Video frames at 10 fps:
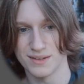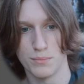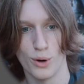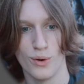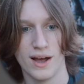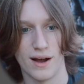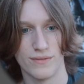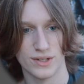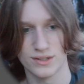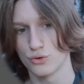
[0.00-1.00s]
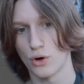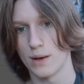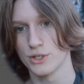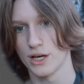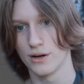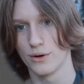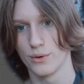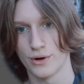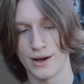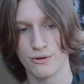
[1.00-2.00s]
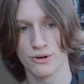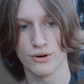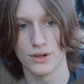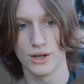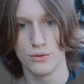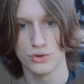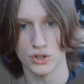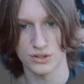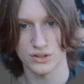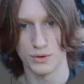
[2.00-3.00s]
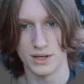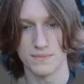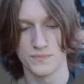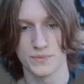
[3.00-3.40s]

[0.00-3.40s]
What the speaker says: of this drop shadow or outer glow, just so it